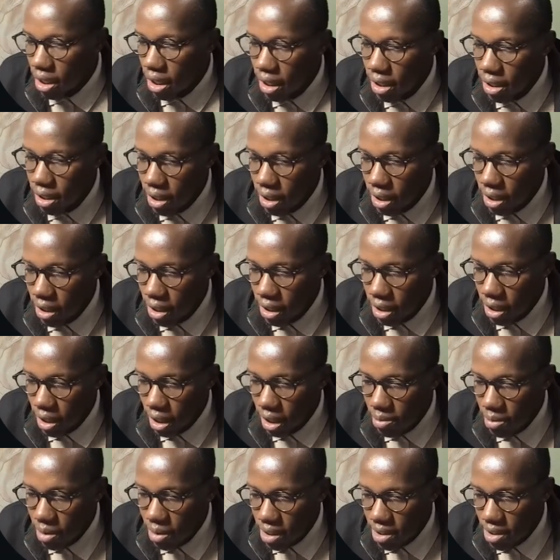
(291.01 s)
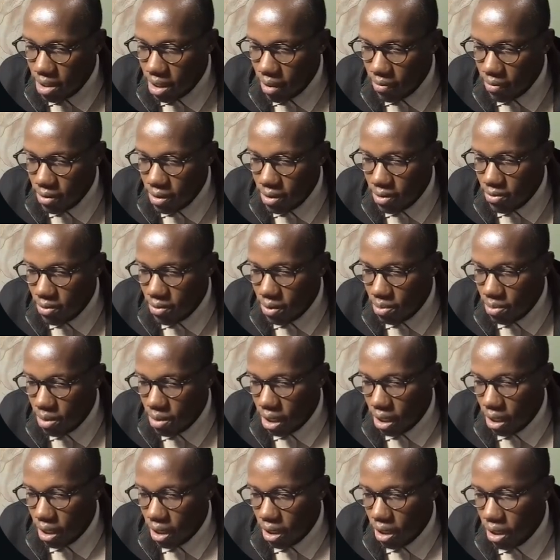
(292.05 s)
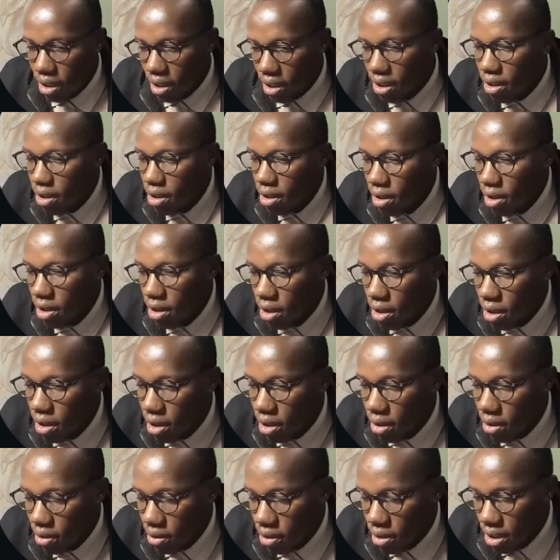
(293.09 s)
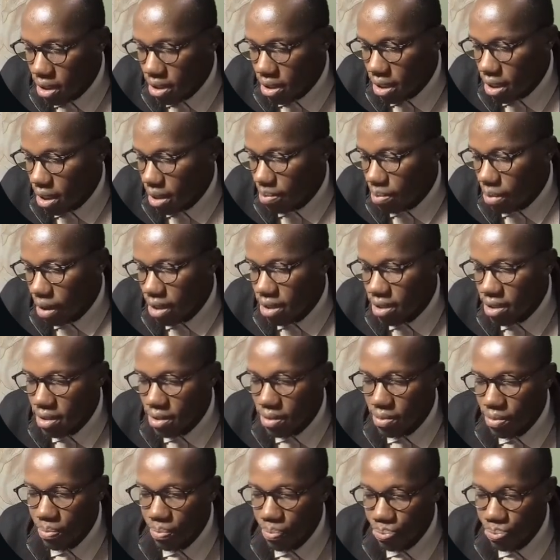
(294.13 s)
and then the library itself is from all these other parts.